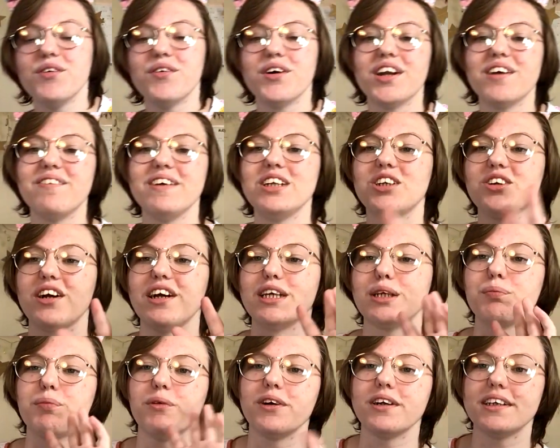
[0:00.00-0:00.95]
If you want to be
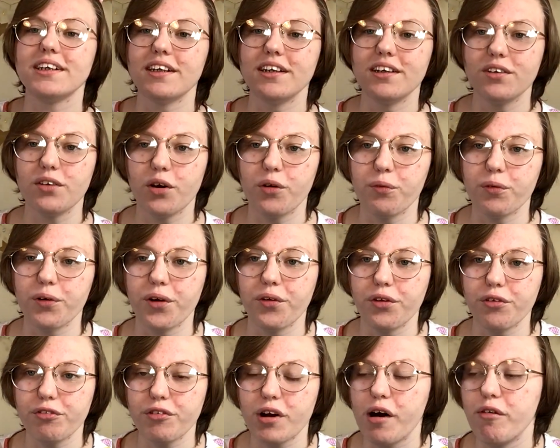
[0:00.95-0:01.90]
transported into
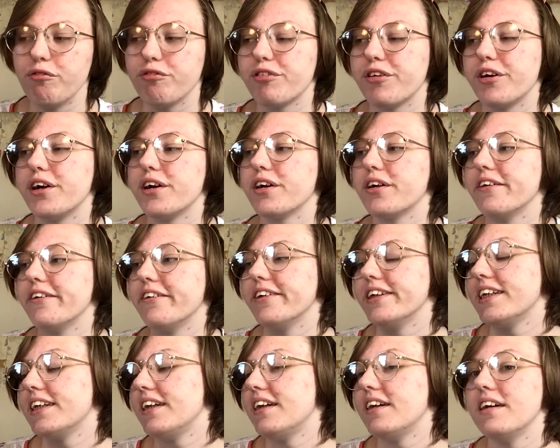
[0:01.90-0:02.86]
a world of comfort
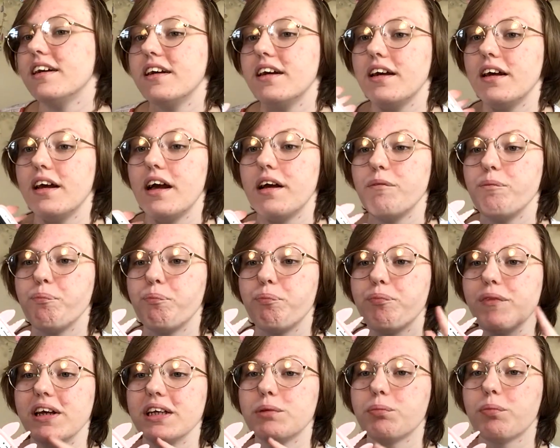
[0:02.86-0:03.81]
and cozy,
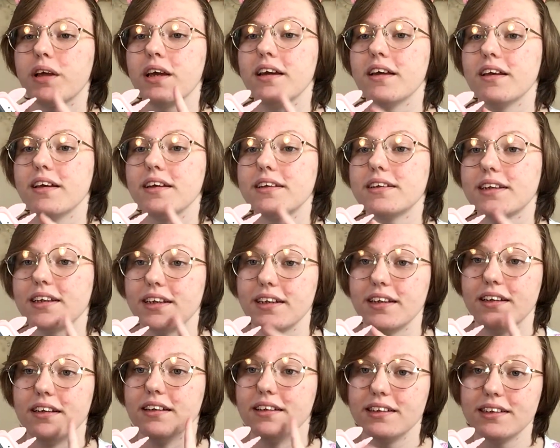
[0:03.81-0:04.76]
this
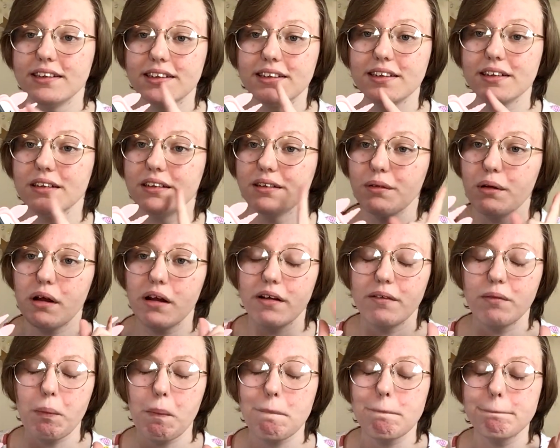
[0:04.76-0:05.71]
playlist is
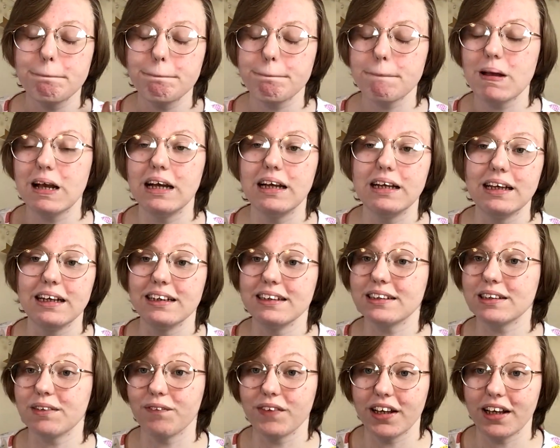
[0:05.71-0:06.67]

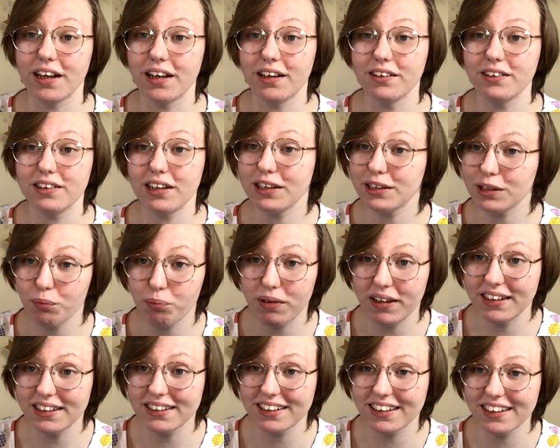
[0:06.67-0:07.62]
something else.
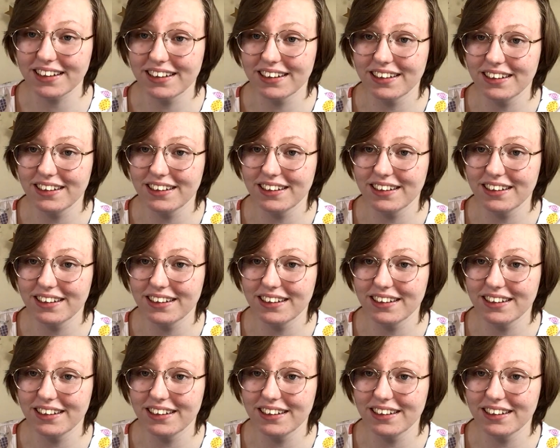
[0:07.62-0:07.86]
It's amazing.